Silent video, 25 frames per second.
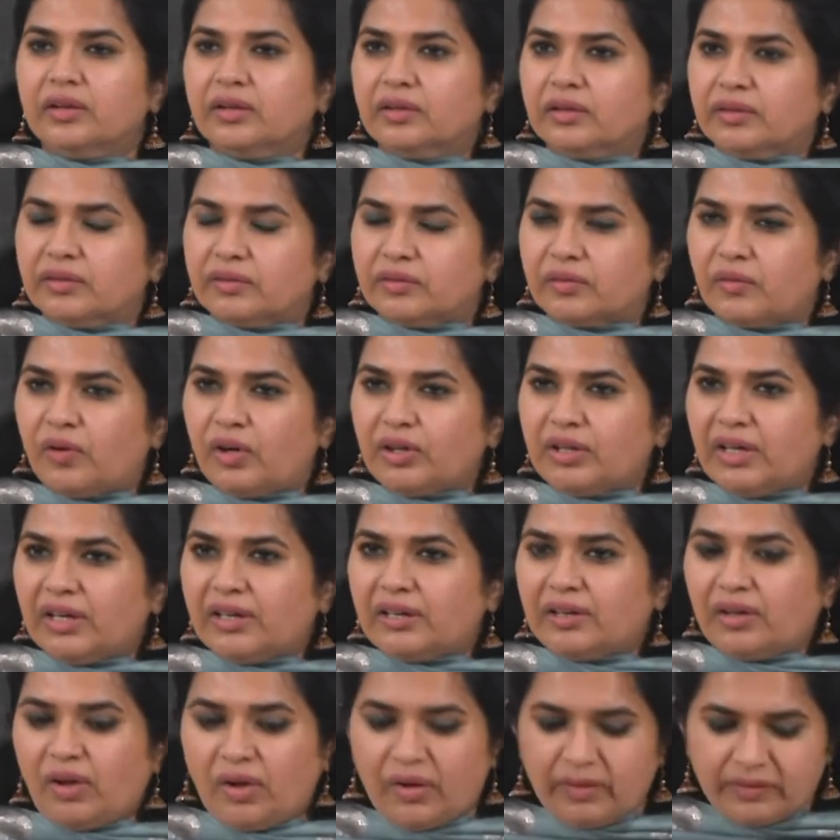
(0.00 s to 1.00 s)
So, what are
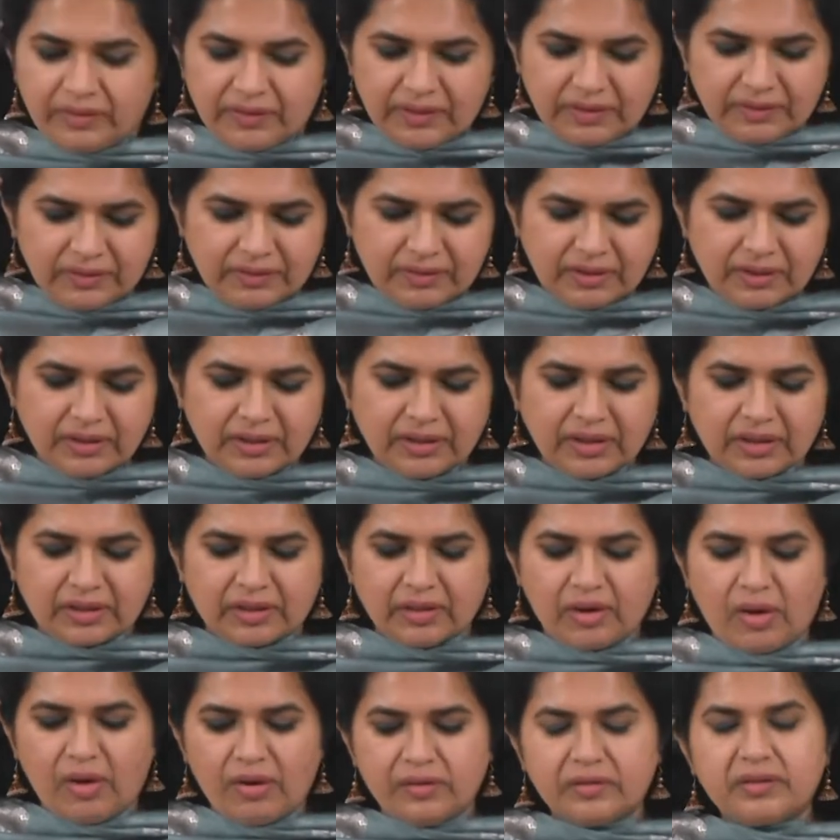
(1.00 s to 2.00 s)
clauses? A
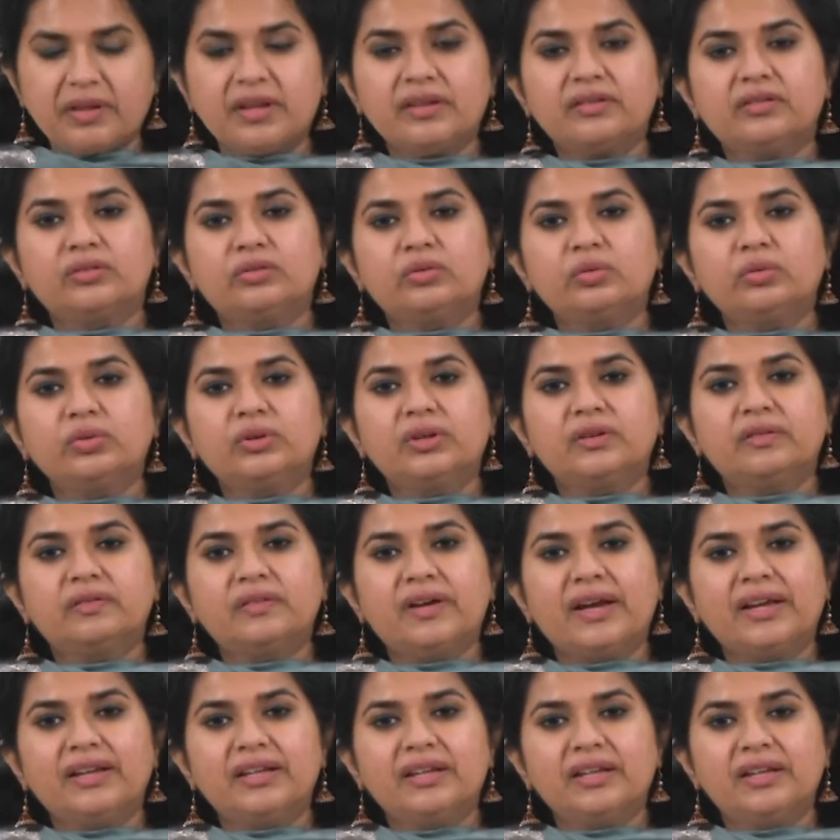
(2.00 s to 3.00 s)
clause has two
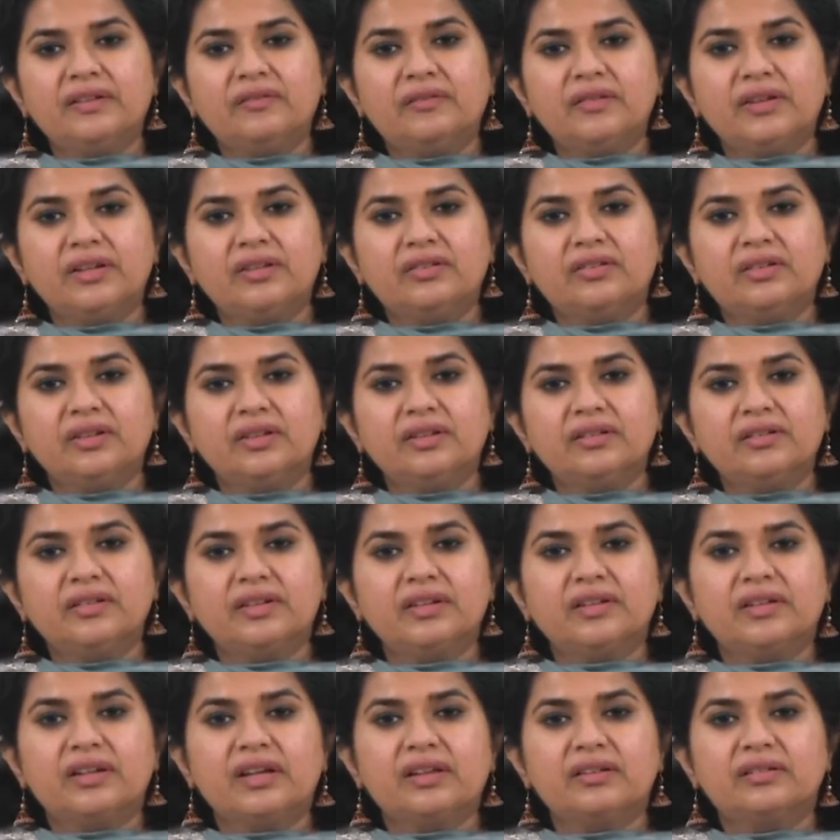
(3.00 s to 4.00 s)
defining features.
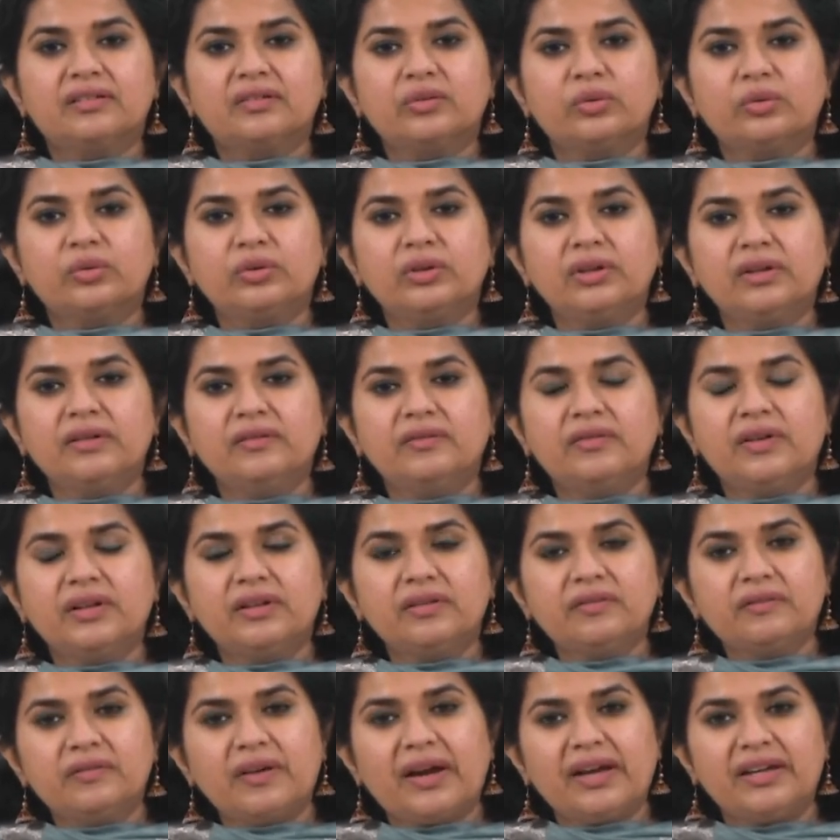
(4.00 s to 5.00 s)
It has only one
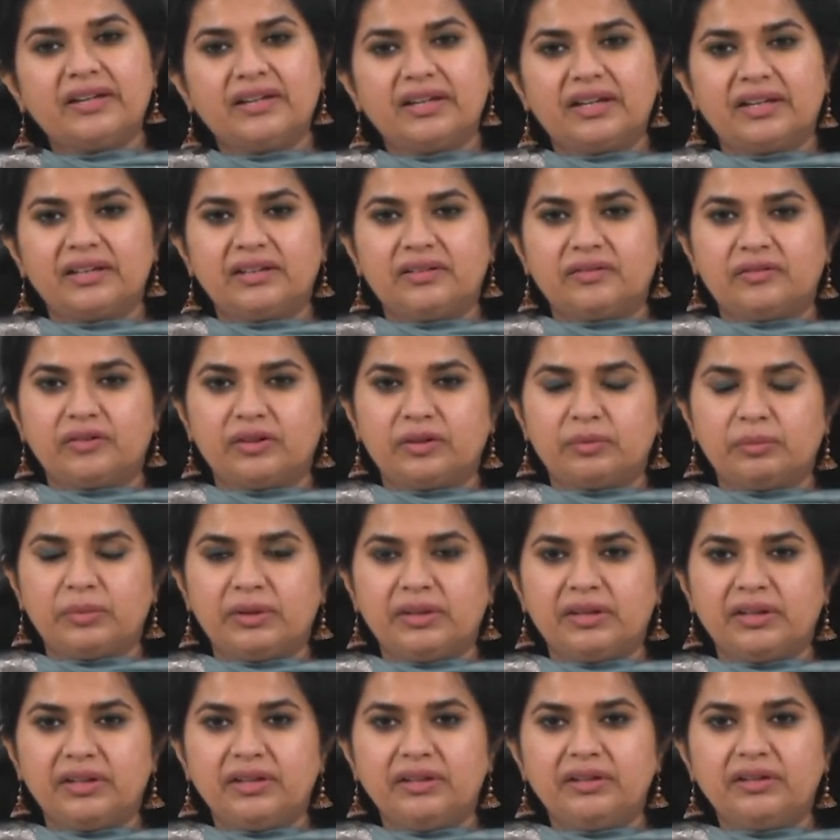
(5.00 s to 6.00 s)
finite verb
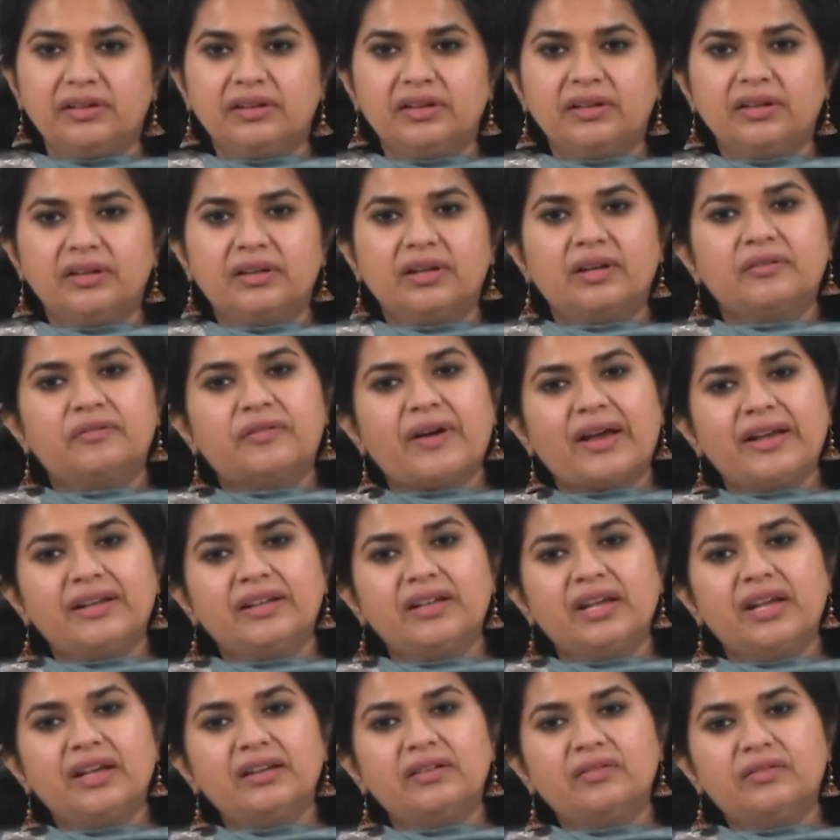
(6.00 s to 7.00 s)
in it. A
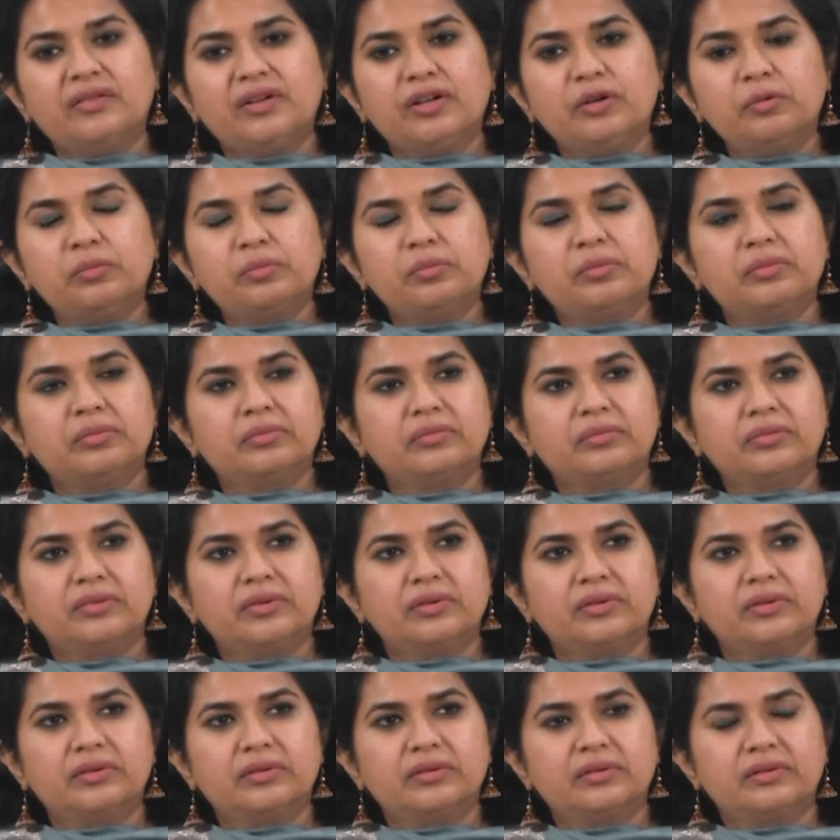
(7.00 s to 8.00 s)
finite verb,
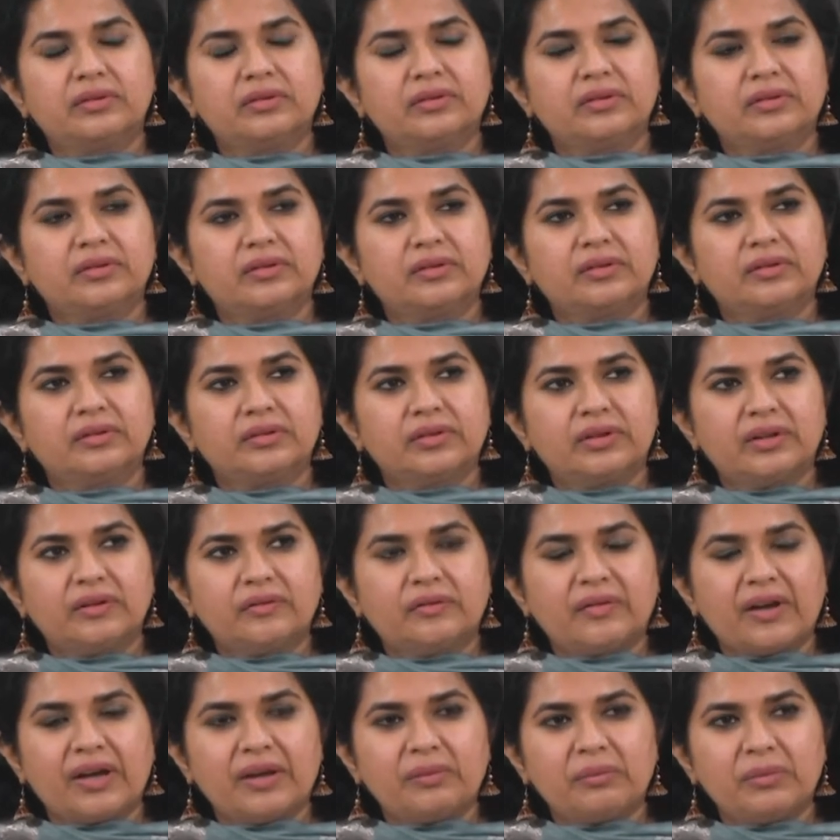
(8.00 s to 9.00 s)

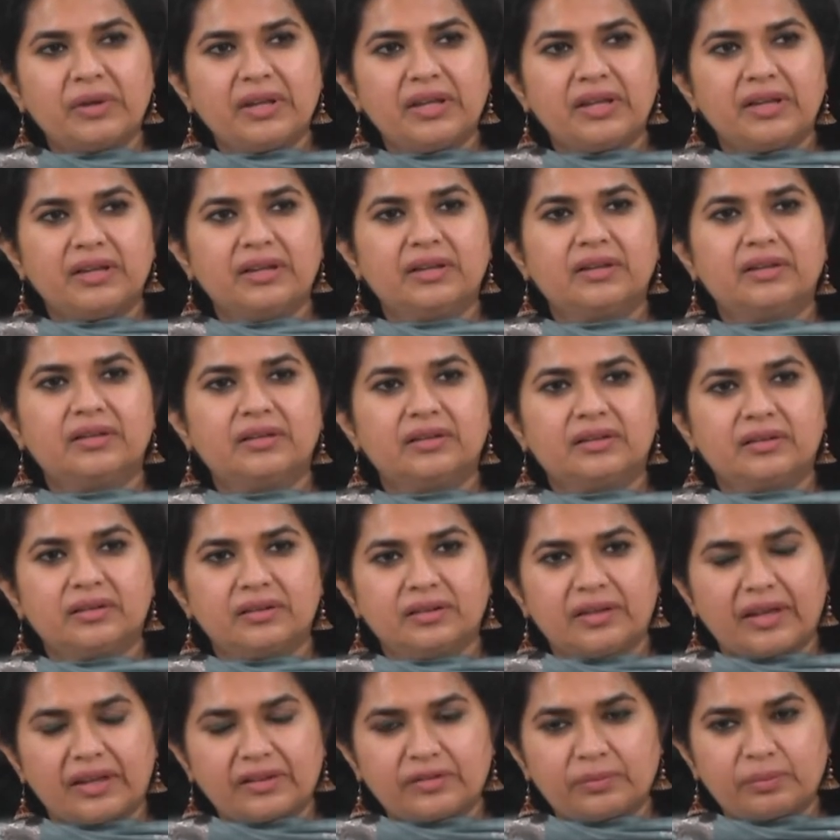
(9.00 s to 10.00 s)
if I may
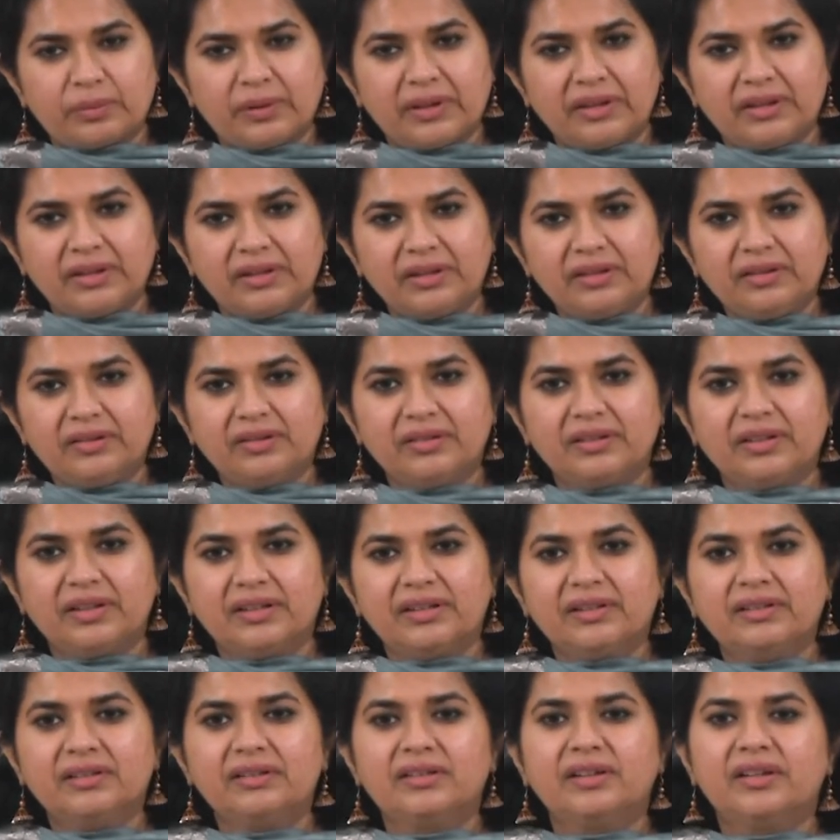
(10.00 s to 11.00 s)
explain it
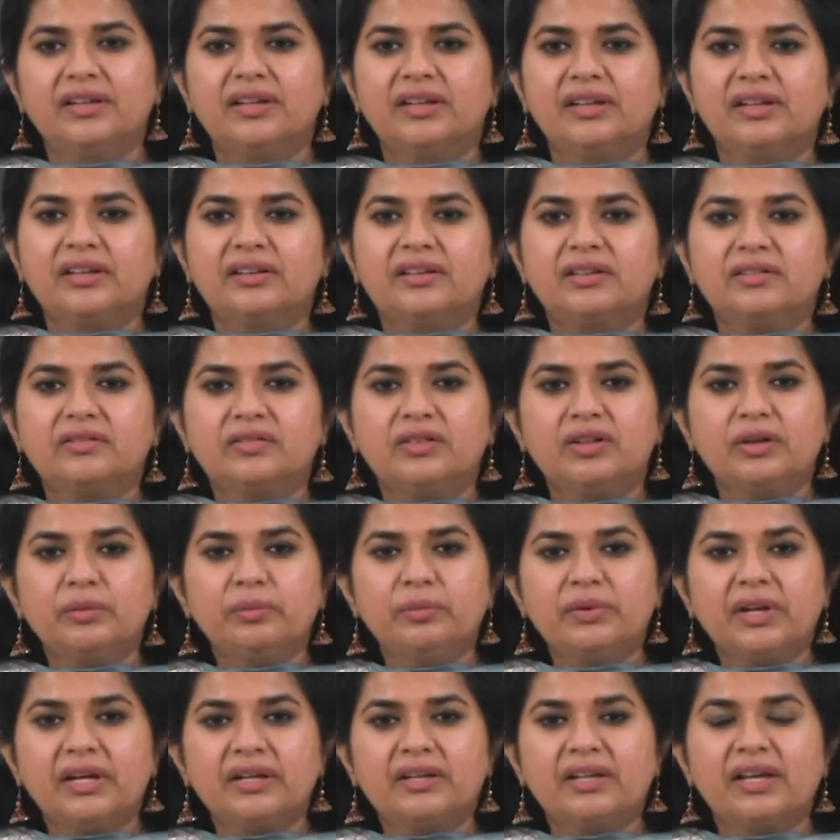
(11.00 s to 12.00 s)
here, is a
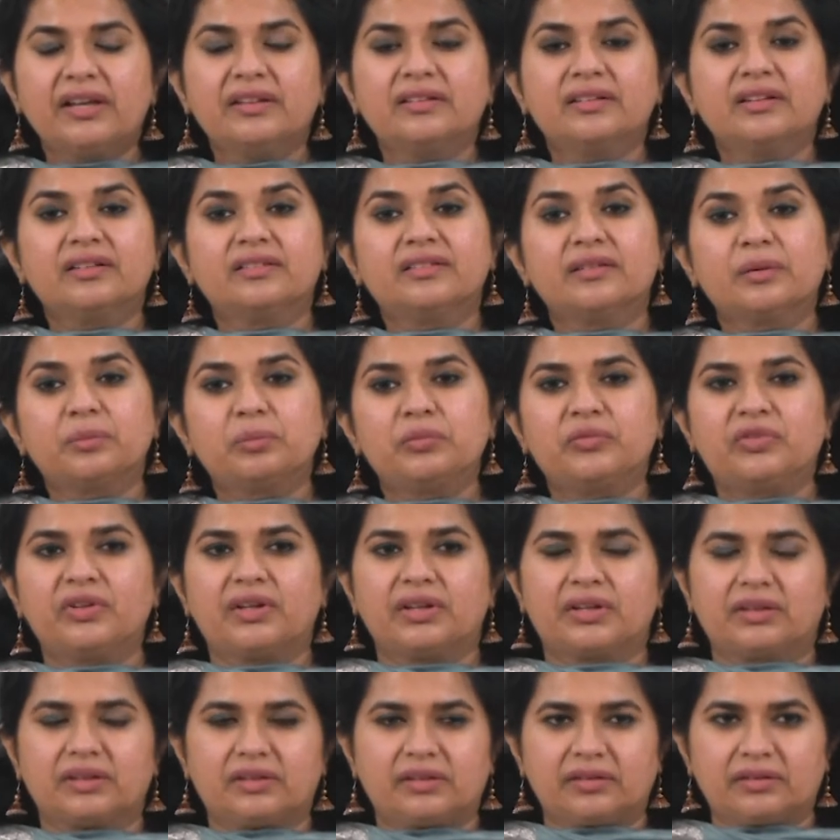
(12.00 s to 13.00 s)
verb that has a
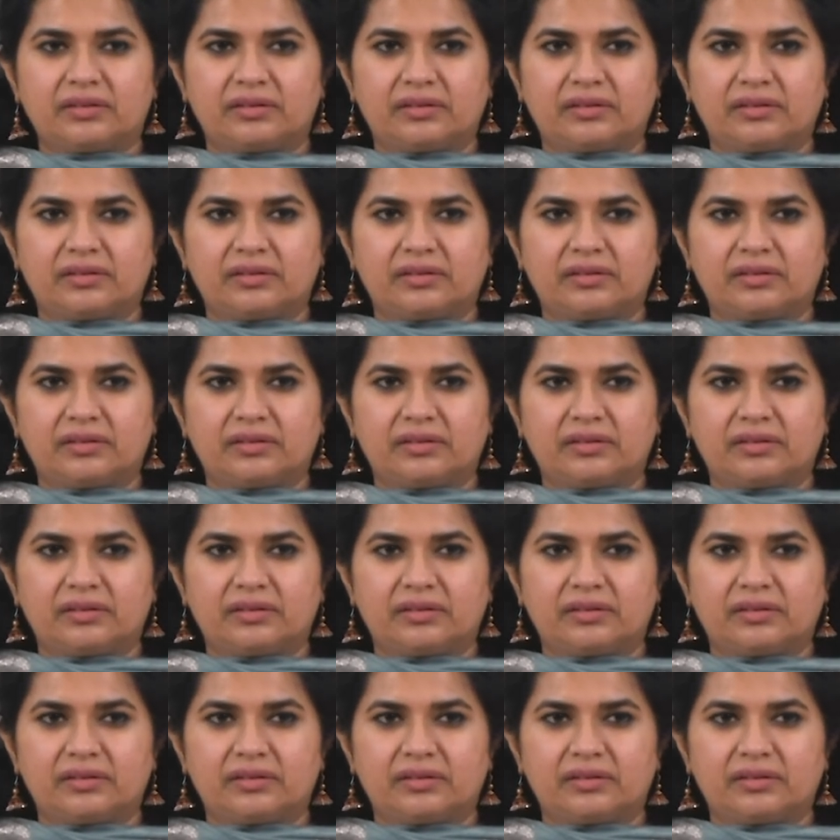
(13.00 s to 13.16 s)
subject.